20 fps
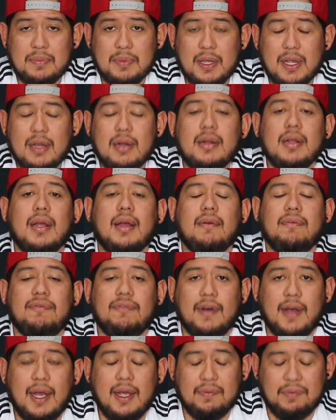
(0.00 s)
beer a
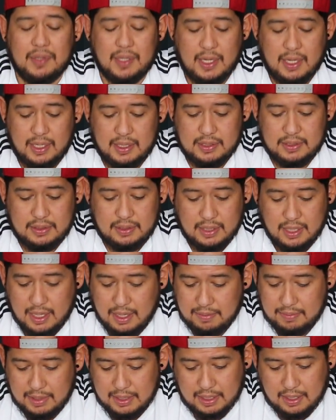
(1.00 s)
5, guys.
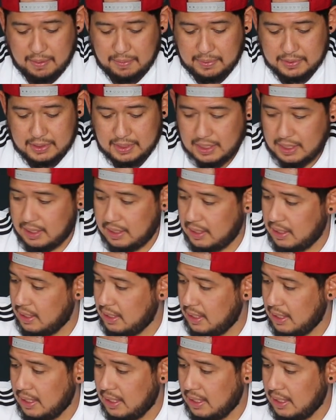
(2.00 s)
Not my cup of tea.